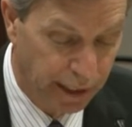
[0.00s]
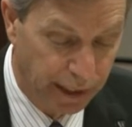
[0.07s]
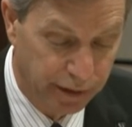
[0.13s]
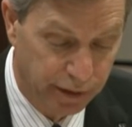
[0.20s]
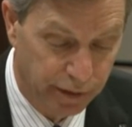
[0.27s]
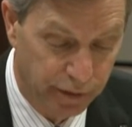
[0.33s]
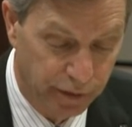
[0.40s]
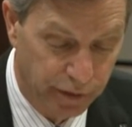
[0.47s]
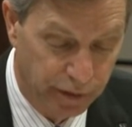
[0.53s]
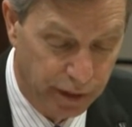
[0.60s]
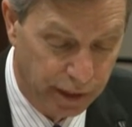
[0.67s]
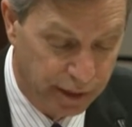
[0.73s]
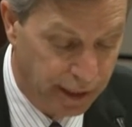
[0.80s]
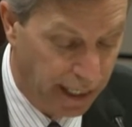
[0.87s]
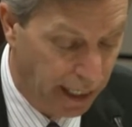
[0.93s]
at
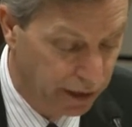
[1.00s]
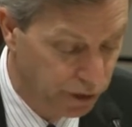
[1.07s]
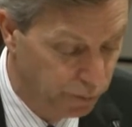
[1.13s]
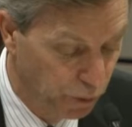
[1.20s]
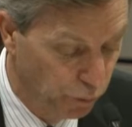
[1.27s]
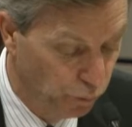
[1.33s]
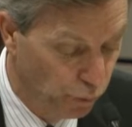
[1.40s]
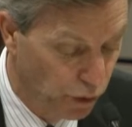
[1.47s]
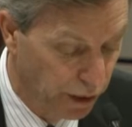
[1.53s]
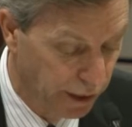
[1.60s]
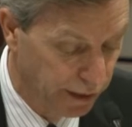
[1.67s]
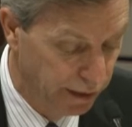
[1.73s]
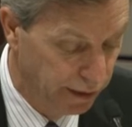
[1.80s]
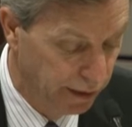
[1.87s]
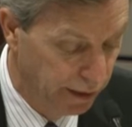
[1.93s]
attachment
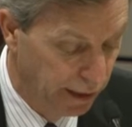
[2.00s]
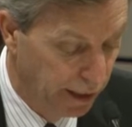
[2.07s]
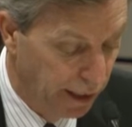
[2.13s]
1,